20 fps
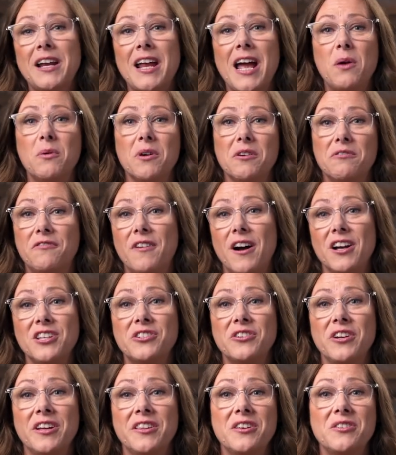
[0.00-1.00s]
and I were
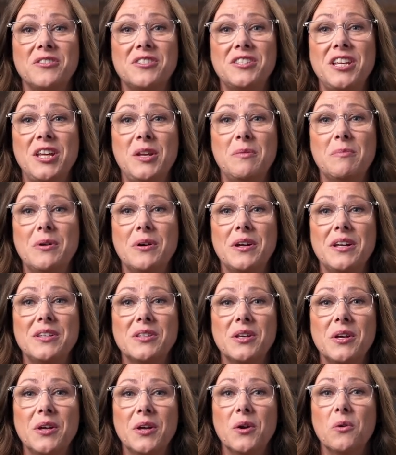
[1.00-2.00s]
fostering those teen boys,